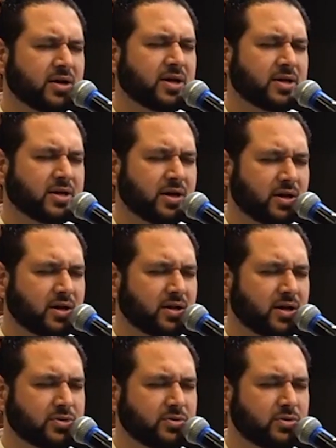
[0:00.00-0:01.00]
Ya Allah,
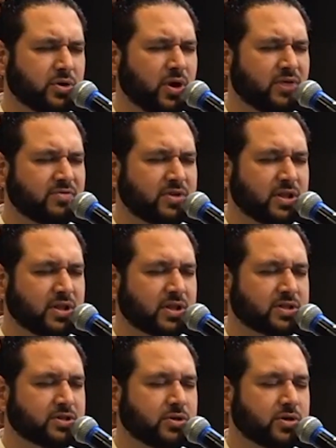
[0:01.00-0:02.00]
you know everything
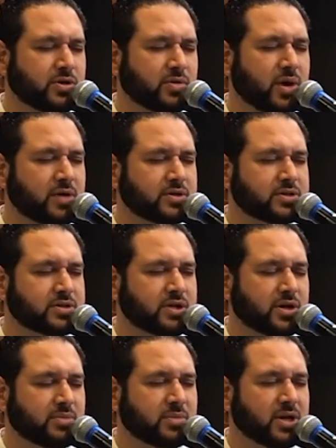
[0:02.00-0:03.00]
that's going around us, Ya
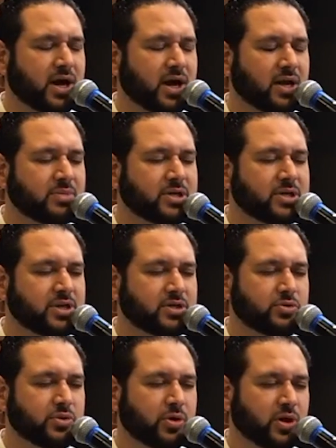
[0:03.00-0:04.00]
Rabbil Alameen, and you
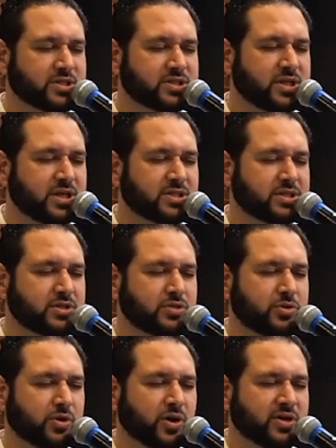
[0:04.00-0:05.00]
know our states, and you
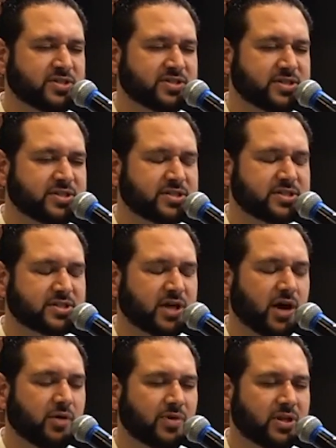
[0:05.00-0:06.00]
know our diseases
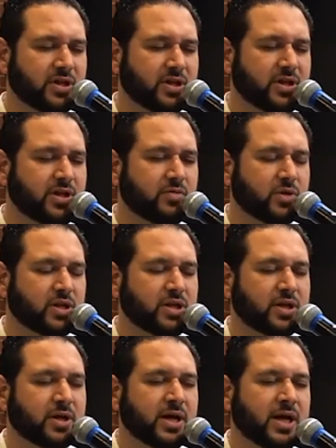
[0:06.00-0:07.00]
outwardly and inwardly,
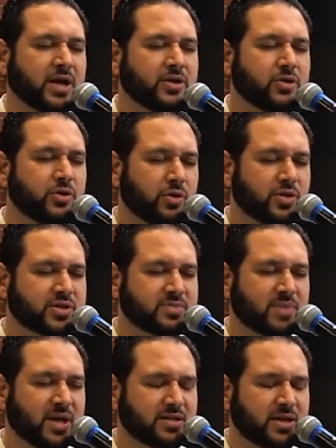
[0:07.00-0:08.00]
and you know this
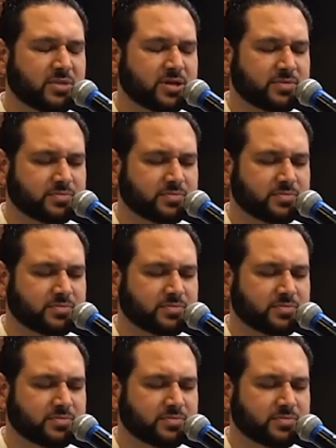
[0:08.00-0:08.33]
pandemic